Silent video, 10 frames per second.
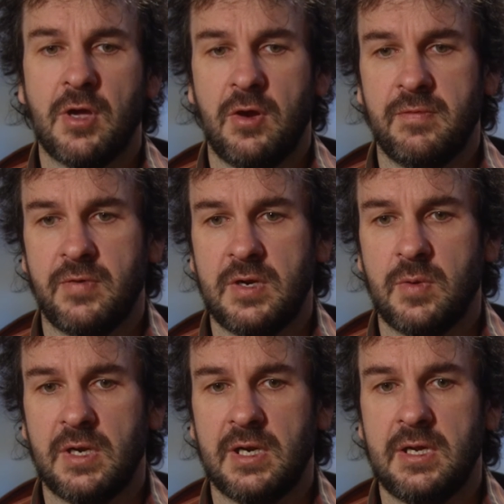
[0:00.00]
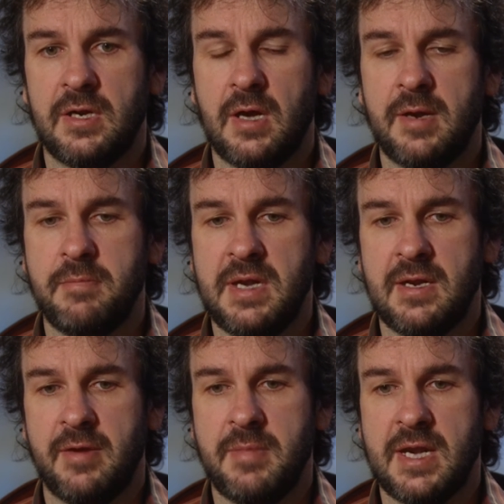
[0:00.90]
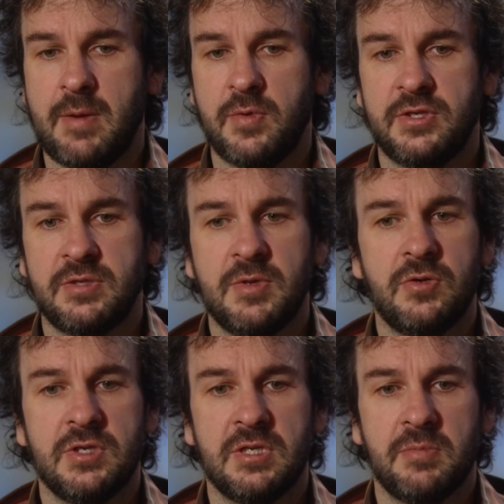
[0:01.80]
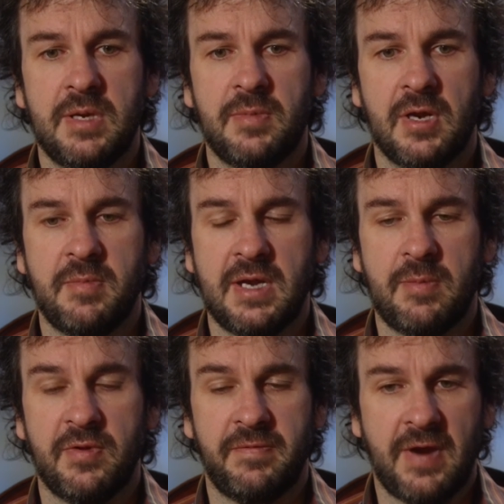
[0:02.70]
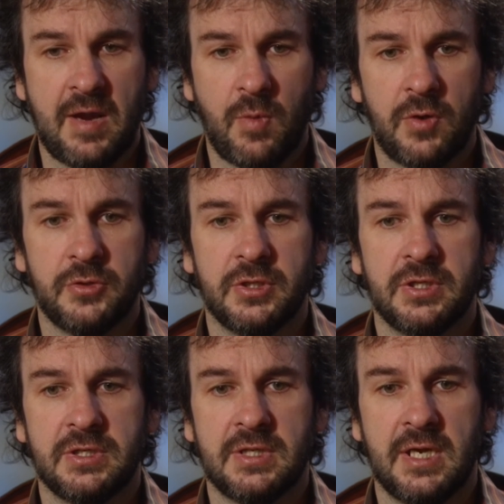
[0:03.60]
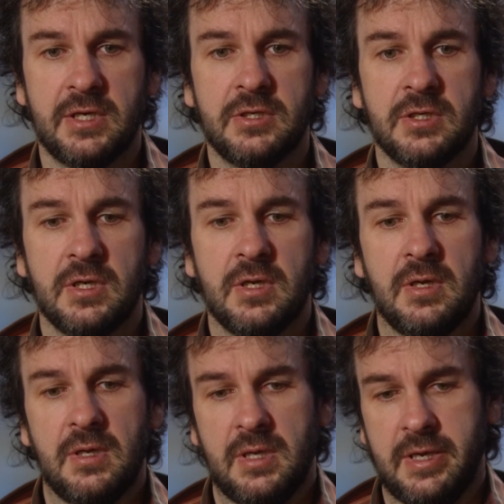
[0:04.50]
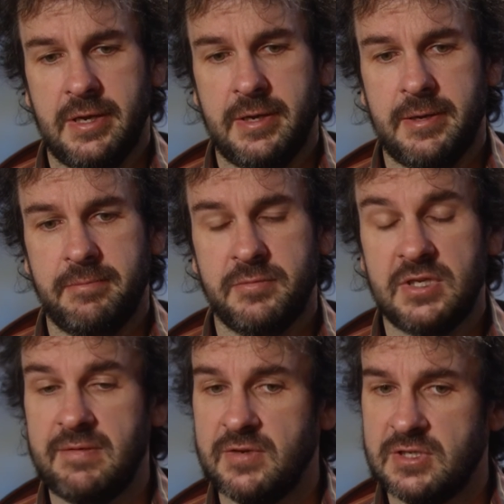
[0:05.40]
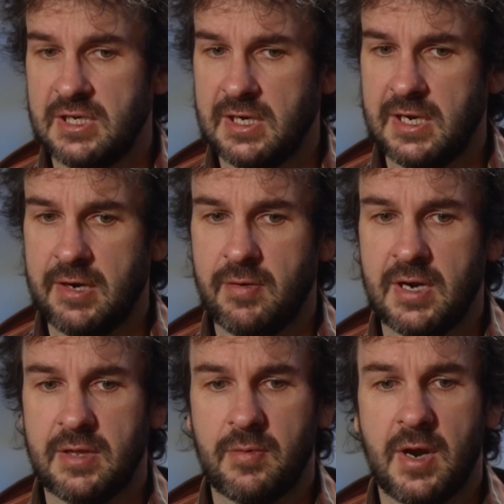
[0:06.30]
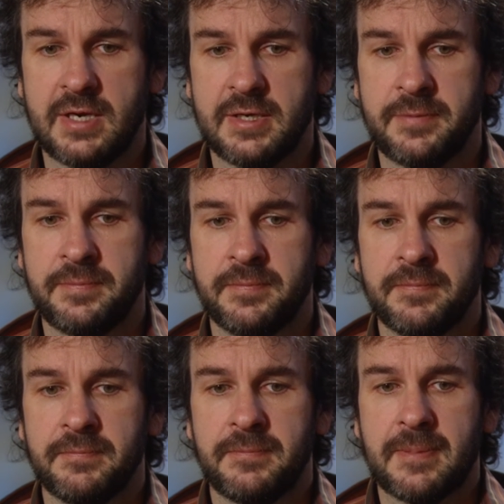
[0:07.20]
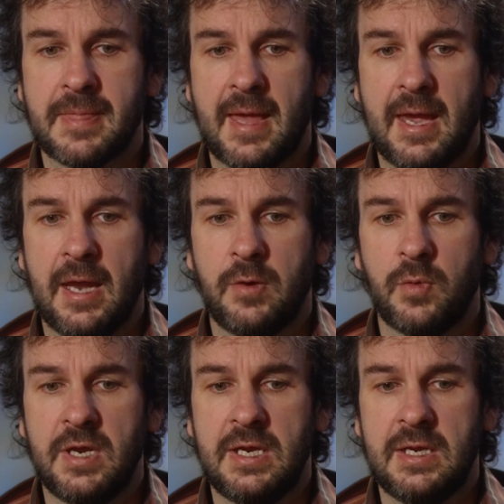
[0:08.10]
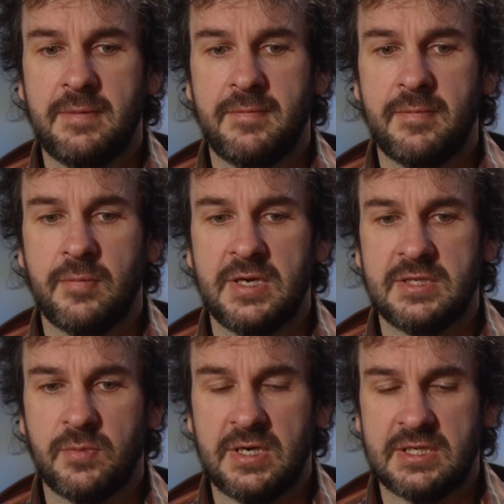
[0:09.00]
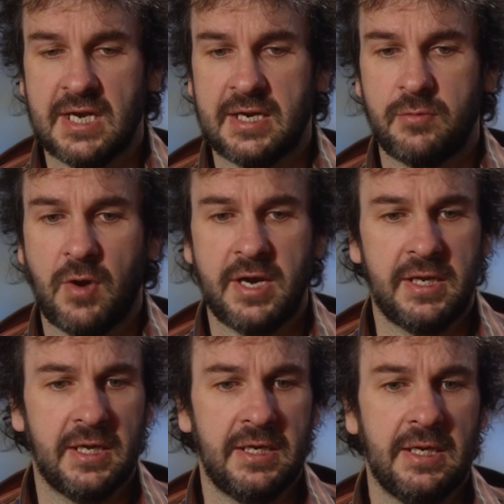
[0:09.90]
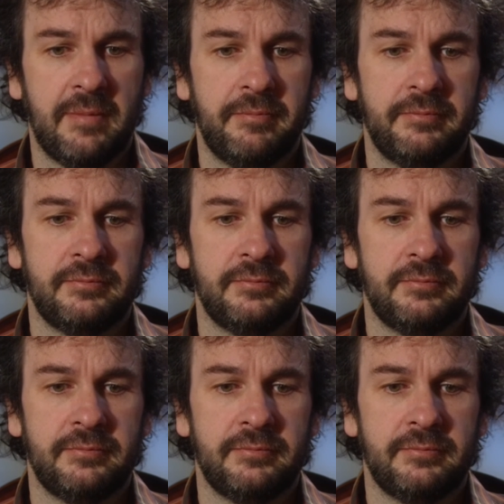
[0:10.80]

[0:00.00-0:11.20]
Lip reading: going very quickly. I'd met up with some interesting people. I'd met up with Fran Walsh at this stage, Stephen Sinclair, another writer. And we started writing a